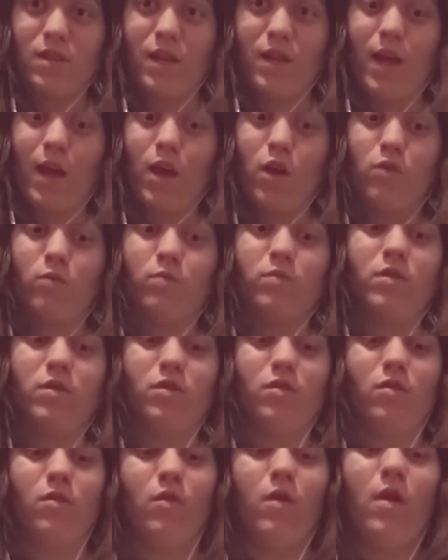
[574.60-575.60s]
they helped.
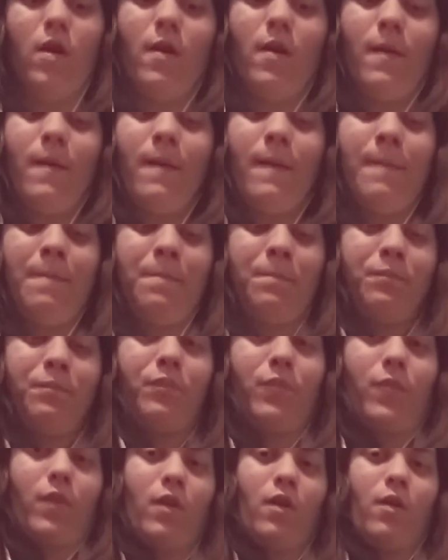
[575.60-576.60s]
So
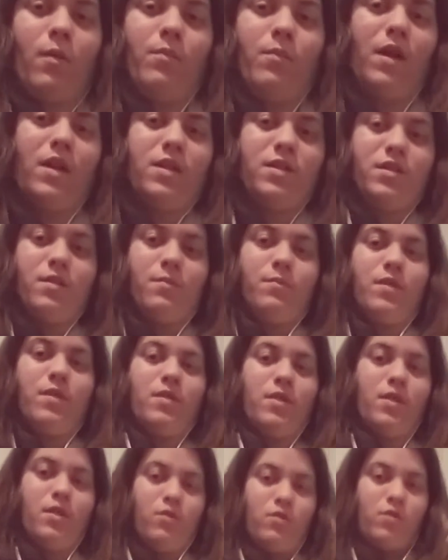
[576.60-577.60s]
that's
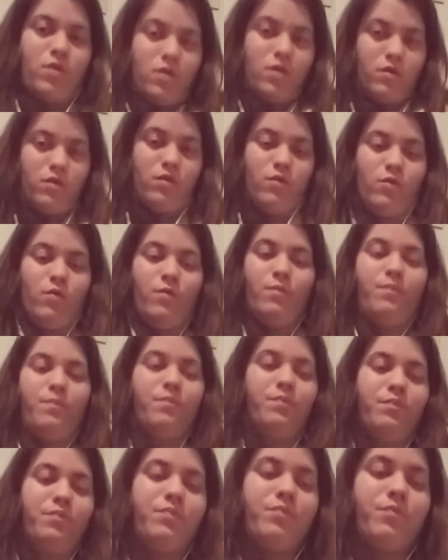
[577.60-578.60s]
something that you can do.
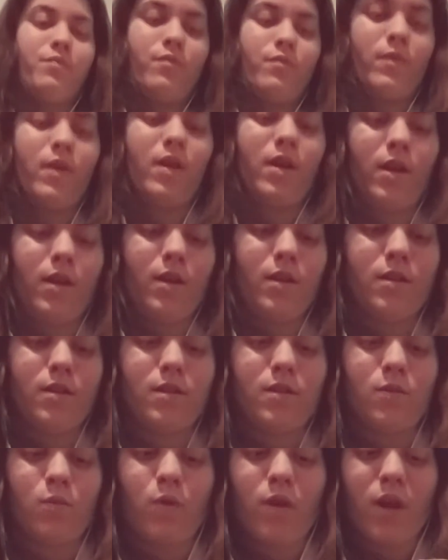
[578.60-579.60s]

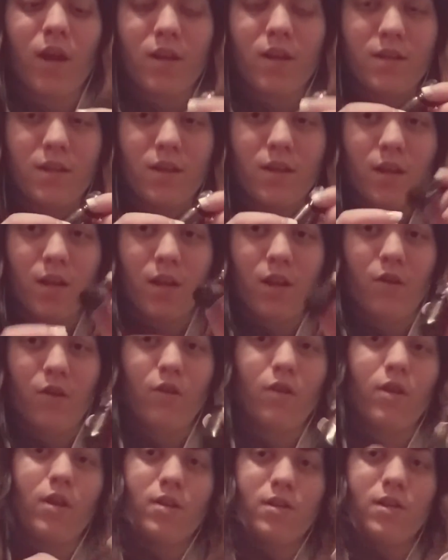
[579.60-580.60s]
And what I did here
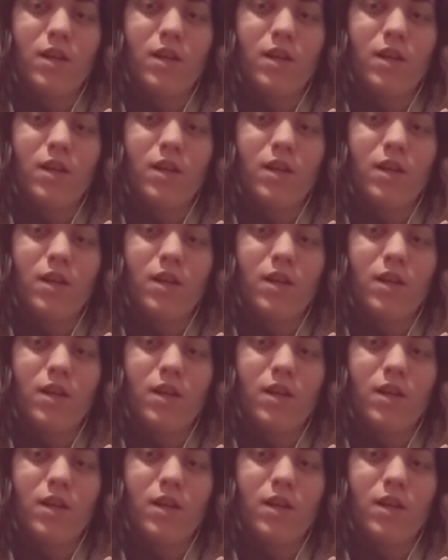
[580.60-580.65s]
is